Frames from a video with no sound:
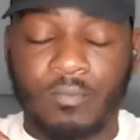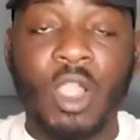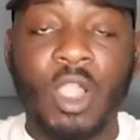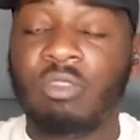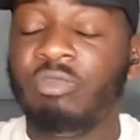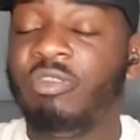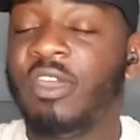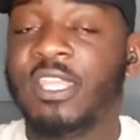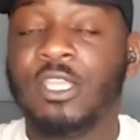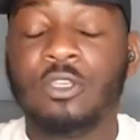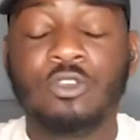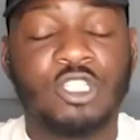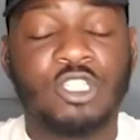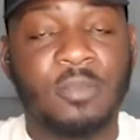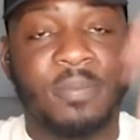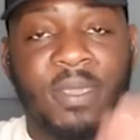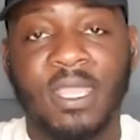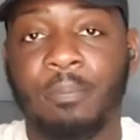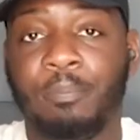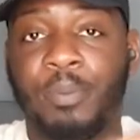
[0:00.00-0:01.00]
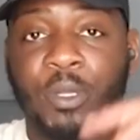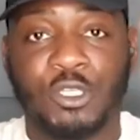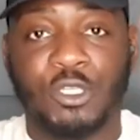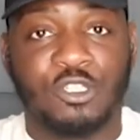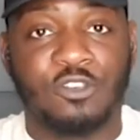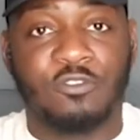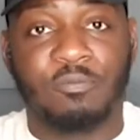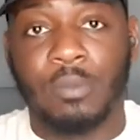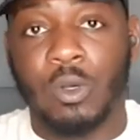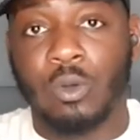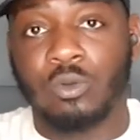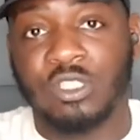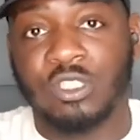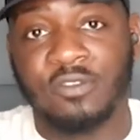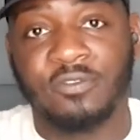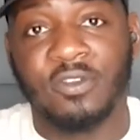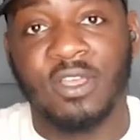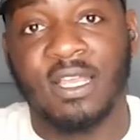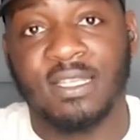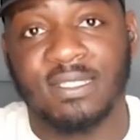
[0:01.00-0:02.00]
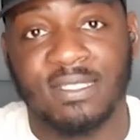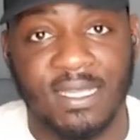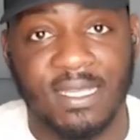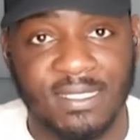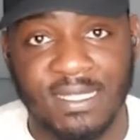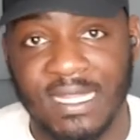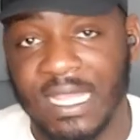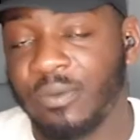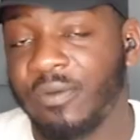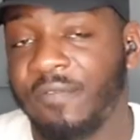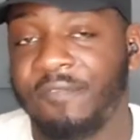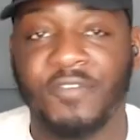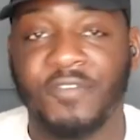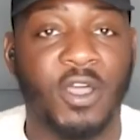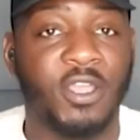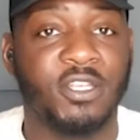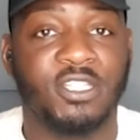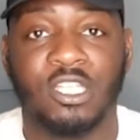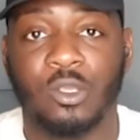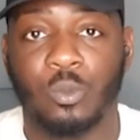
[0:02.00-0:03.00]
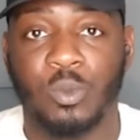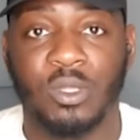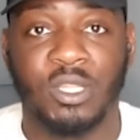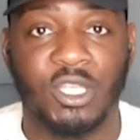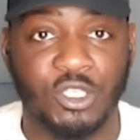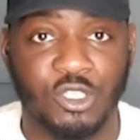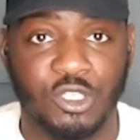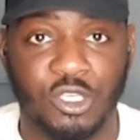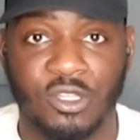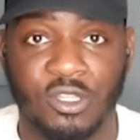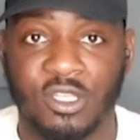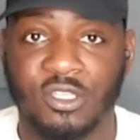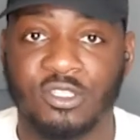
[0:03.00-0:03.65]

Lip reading: there used to be a bunch of multiverses and they were fighting with each other,